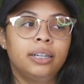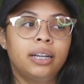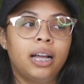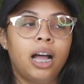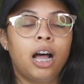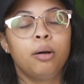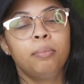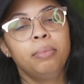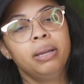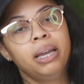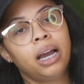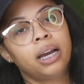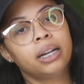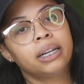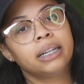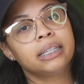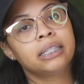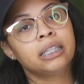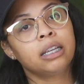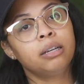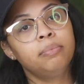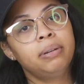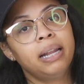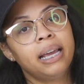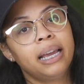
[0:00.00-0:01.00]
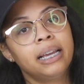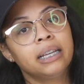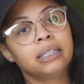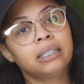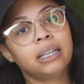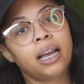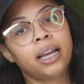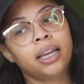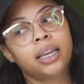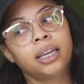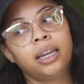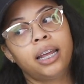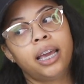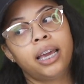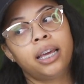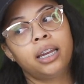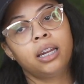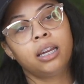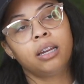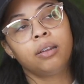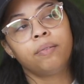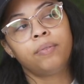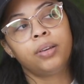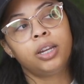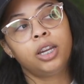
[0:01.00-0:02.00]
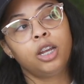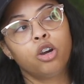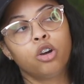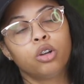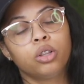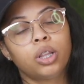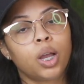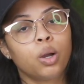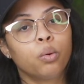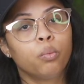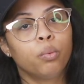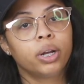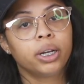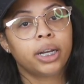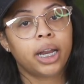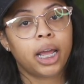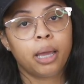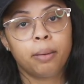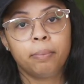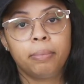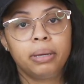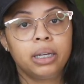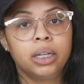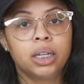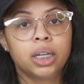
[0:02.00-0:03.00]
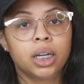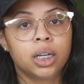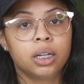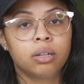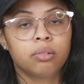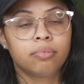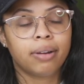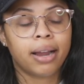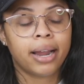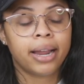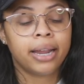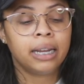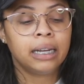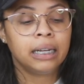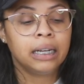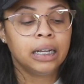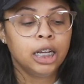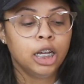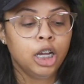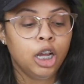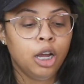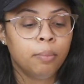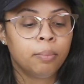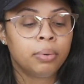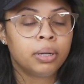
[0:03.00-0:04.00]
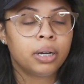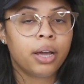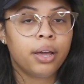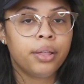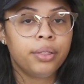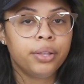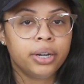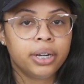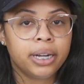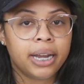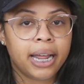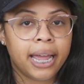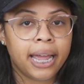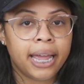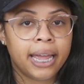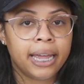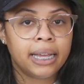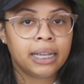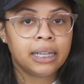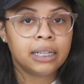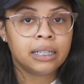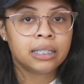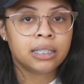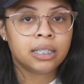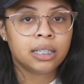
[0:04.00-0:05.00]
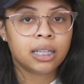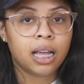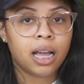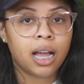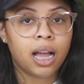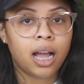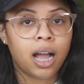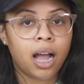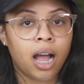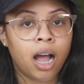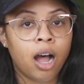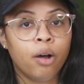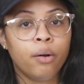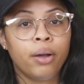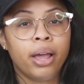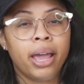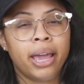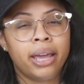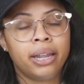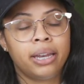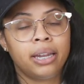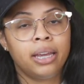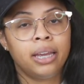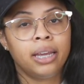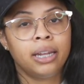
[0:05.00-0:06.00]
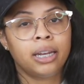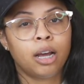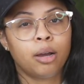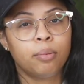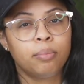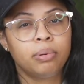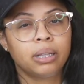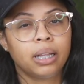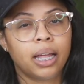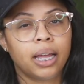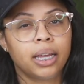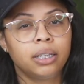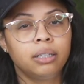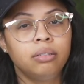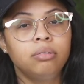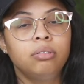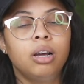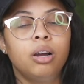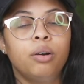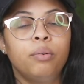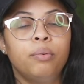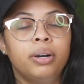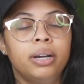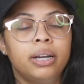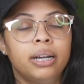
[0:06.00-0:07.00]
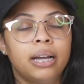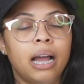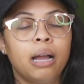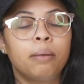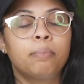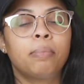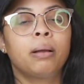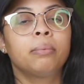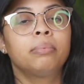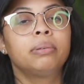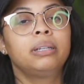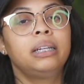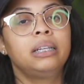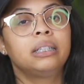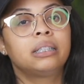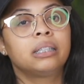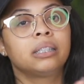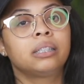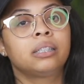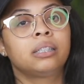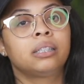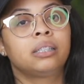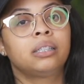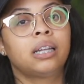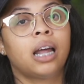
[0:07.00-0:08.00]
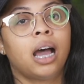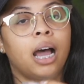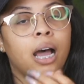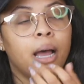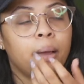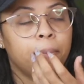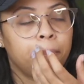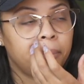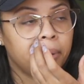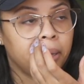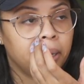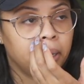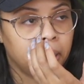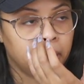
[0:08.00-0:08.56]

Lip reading: I'll be honest. Some days I can edit a video in like one day and be done, right? But other days I'll edit and I'll be like, you know what? I probably need to stop.